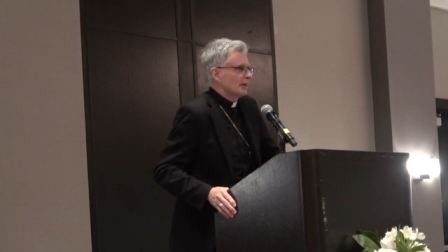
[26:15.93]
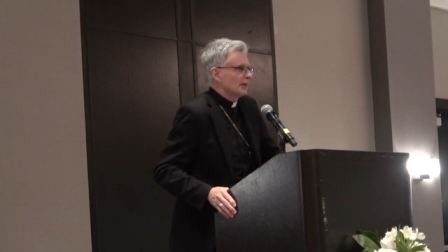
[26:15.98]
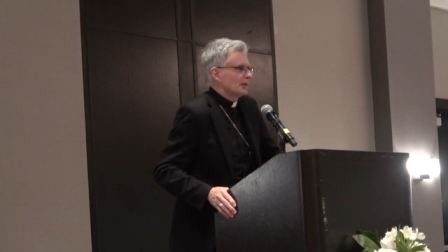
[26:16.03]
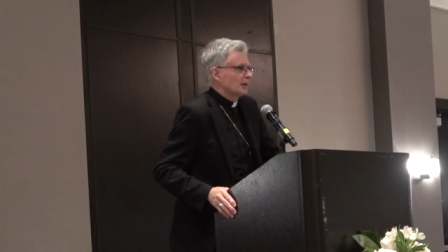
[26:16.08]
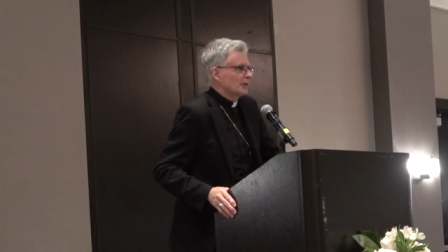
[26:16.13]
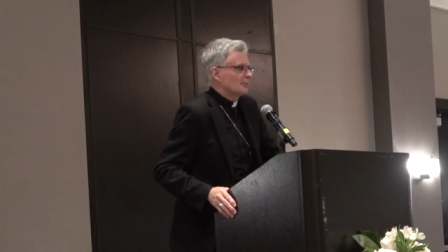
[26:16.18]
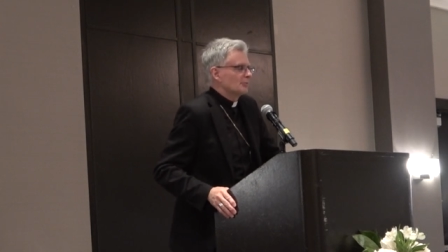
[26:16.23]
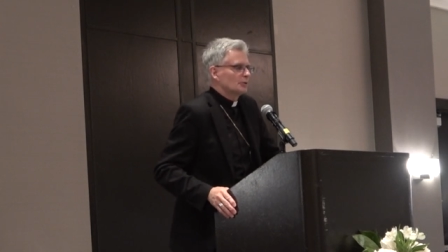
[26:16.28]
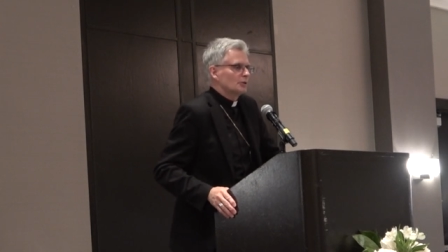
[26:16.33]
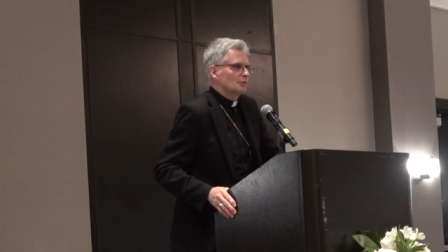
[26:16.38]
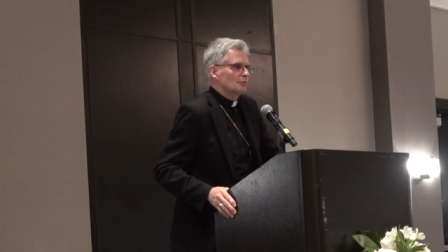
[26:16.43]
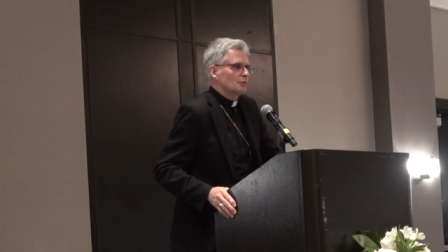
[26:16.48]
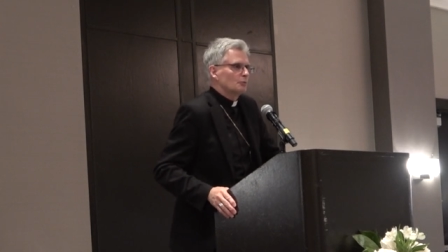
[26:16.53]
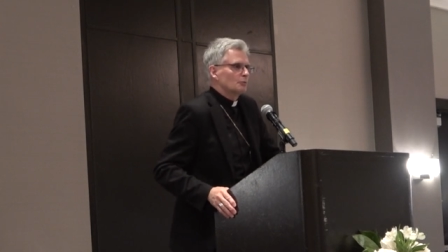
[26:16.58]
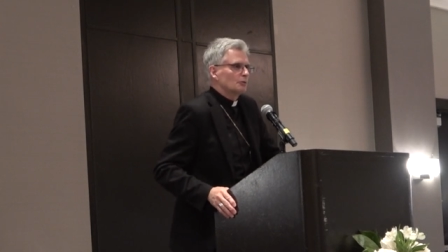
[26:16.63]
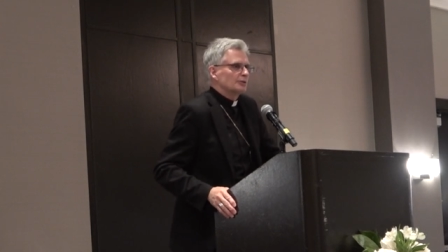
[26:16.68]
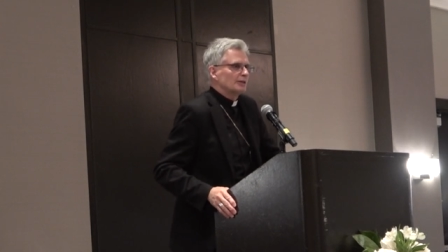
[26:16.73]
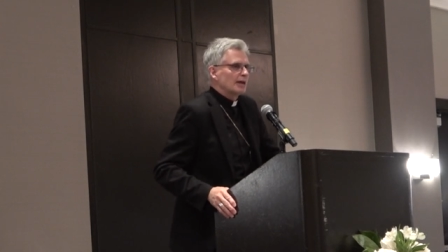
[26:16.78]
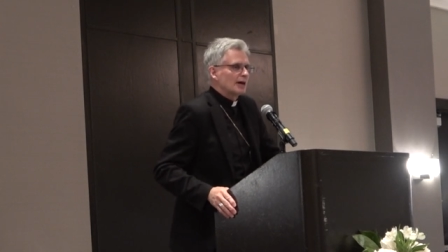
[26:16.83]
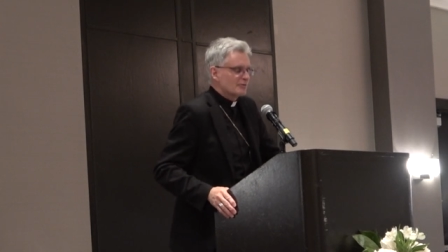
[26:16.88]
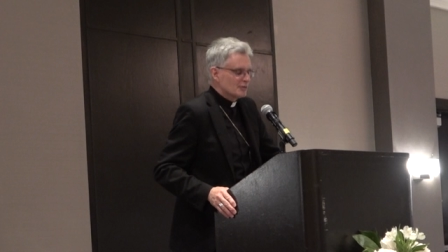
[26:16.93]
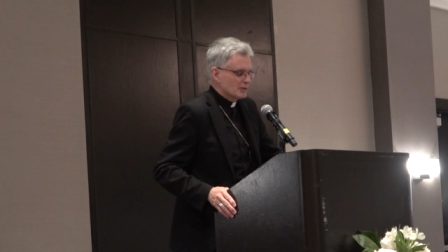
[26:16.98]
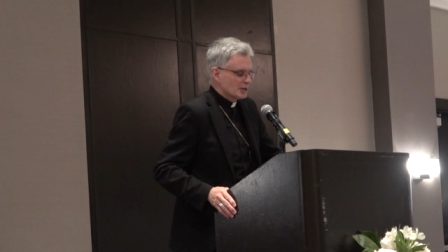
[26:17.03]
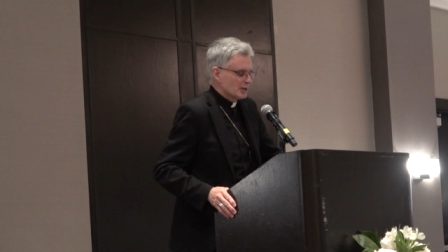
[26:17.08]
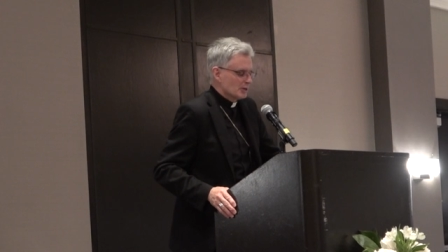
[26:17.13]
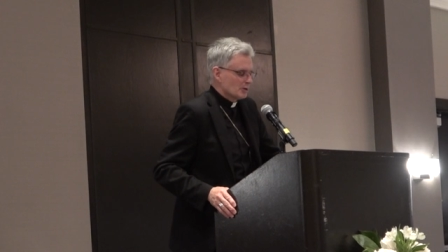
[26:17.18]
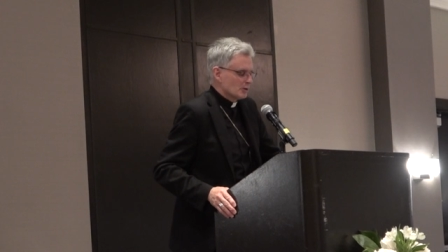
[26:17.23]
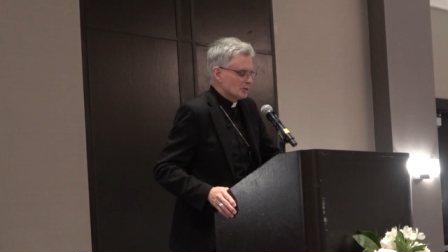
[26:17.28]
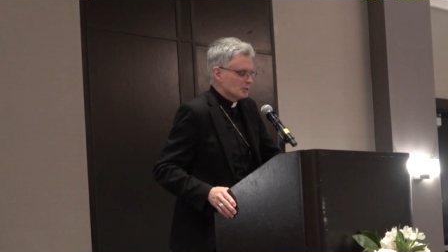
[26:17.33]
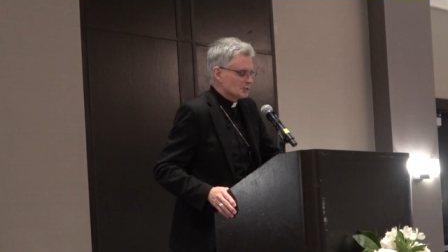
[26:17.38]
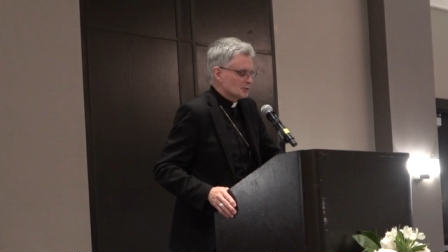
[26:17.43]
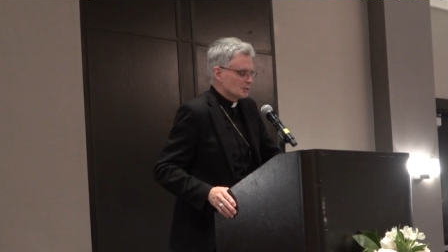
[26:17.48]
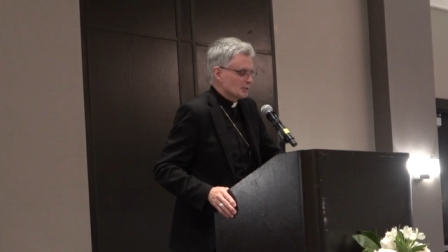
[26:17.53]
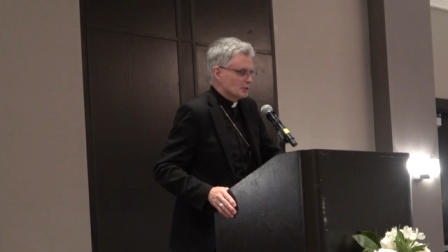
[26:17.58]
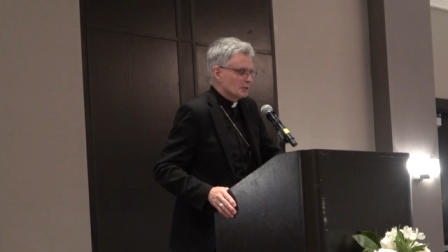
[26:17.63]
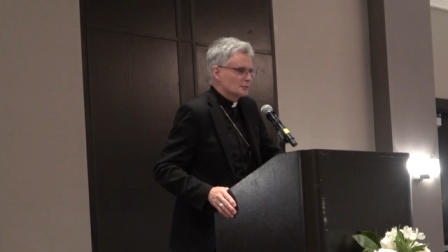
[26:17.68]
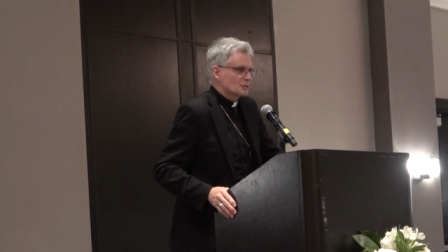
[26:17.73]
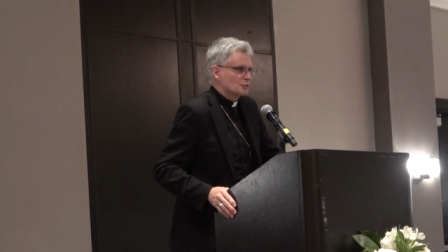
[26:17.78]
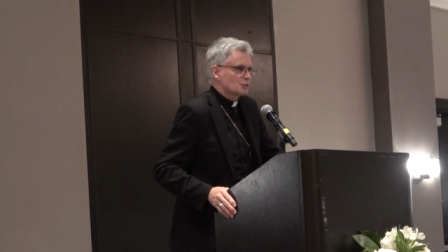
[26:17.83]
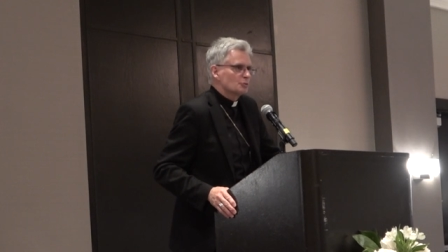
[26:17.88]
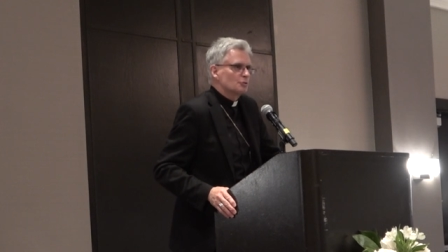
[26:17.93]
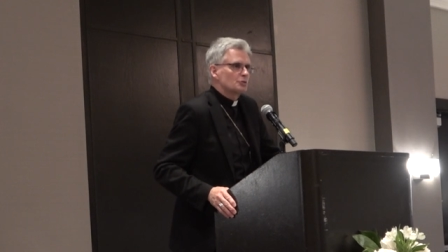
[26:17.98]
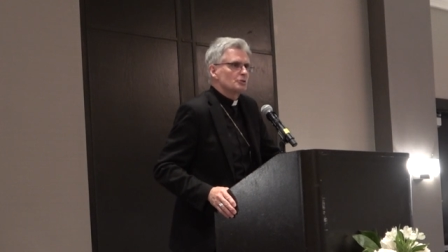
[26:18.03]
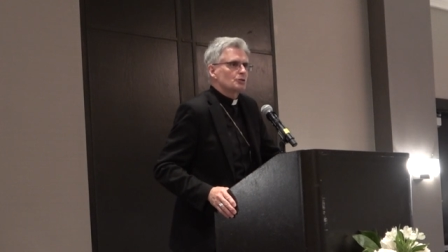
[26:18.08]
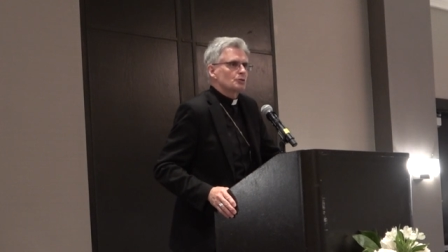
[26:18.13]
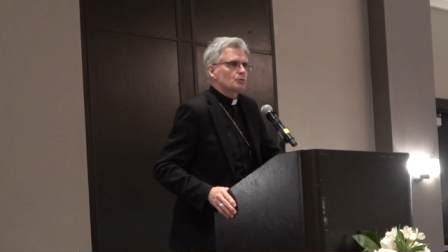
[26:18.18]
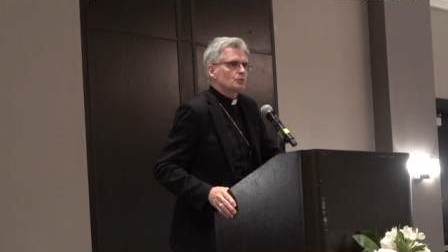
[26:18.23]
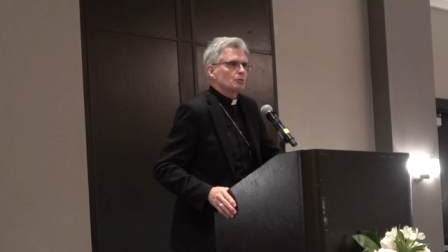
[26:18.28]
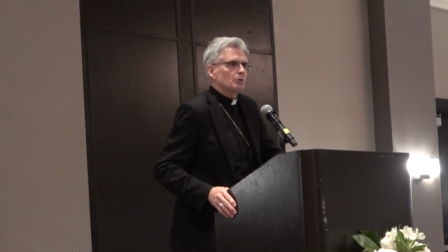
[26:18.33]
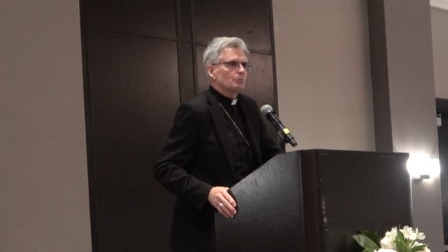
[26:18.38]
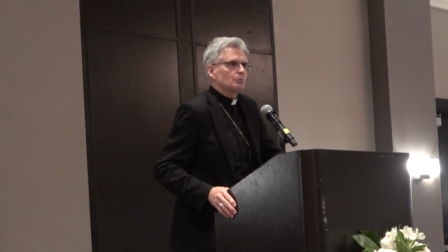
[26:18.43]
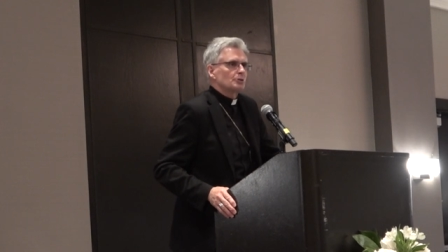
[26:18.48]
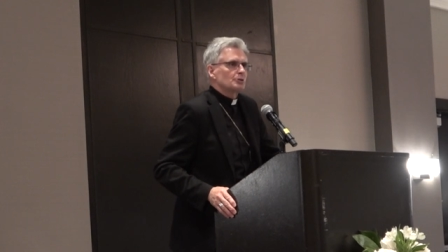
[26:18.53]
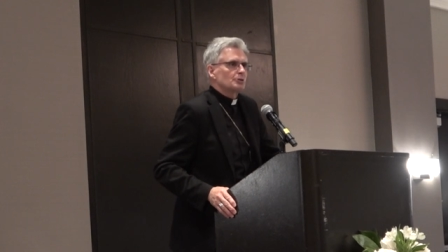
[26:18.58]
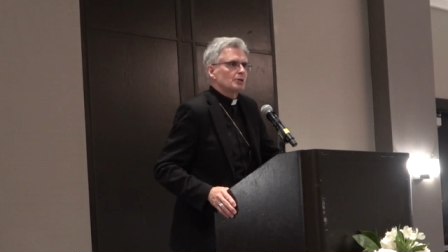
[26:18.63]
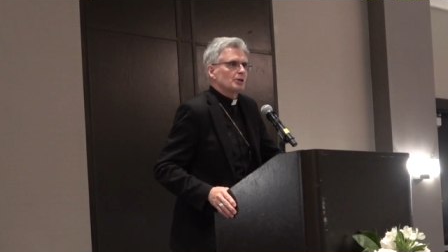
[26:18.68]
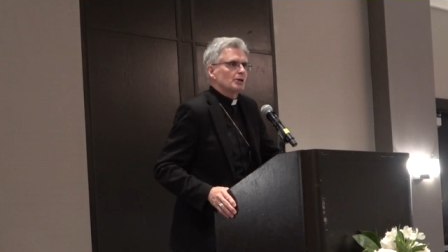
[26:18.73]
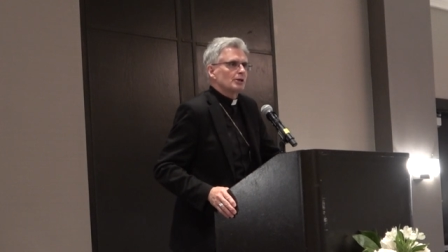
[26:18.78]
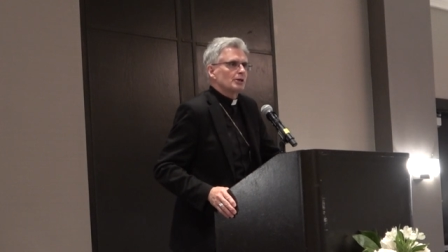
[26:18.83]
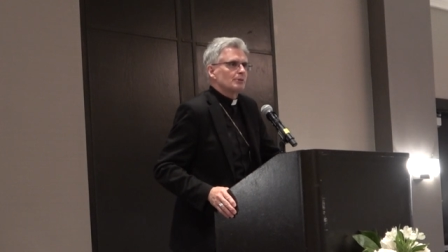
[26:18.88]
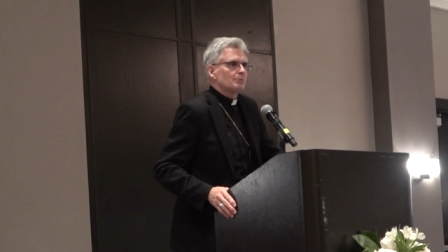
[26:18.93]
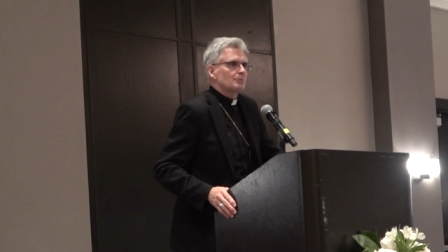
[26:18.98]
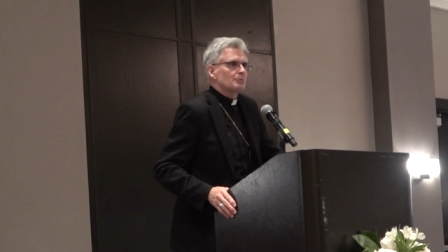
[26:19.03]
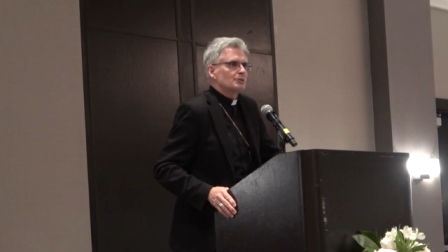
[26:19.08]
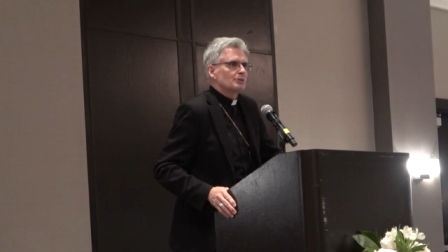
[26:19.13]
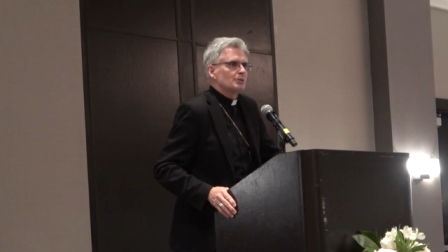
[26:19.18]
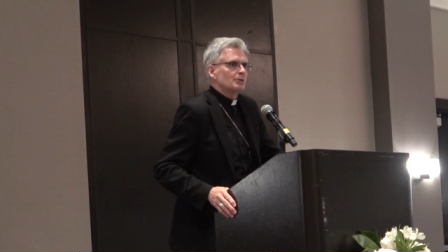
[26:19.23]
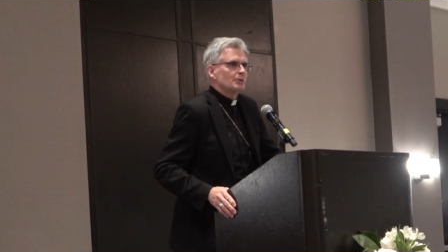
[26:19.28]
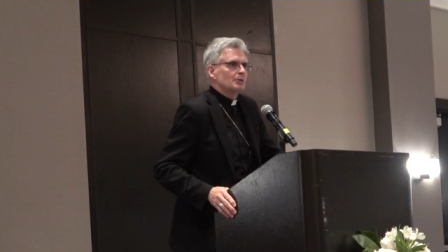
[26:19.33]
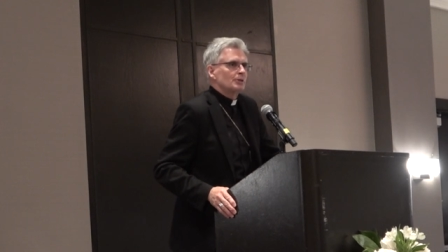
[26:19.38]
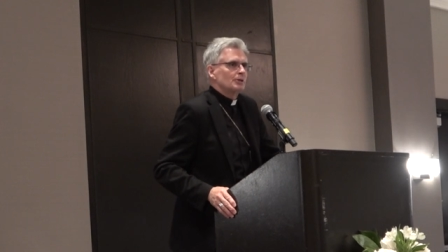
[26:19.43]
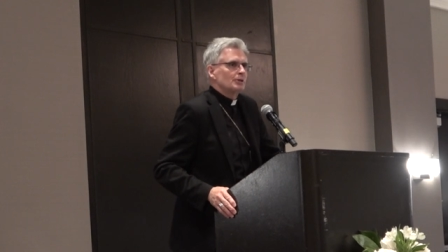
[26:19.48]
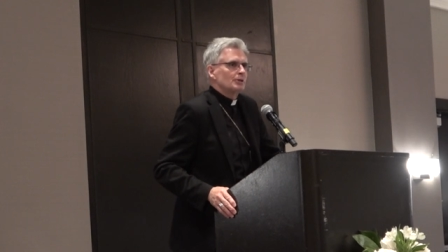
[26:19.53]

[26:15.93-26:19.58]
And I believe we will navigate ourselves through these troubled times,